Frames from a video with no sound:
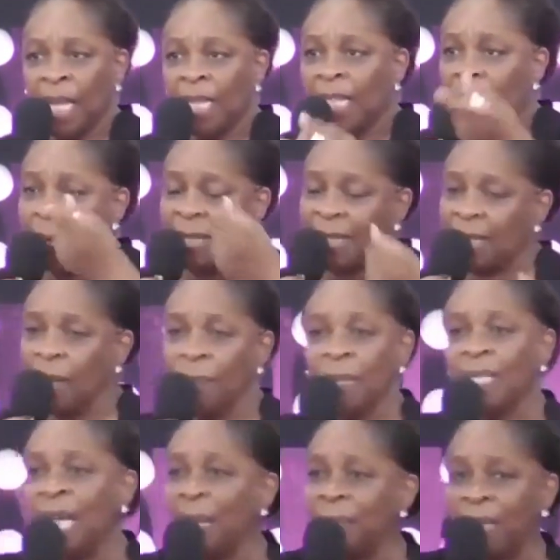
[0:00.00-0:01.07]
There are
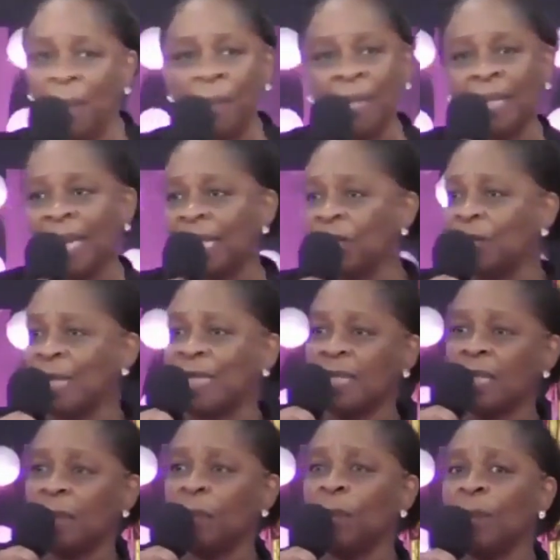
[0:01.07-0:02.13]
sometimes I will get dressed in
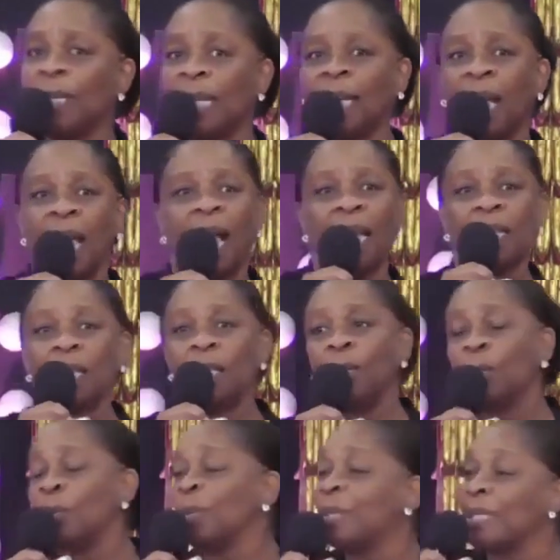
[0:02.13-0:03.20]
the morning and the
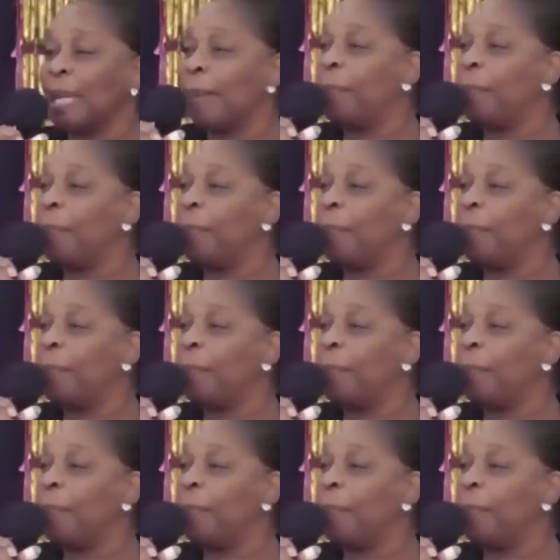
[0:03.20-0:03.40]
Lord will say,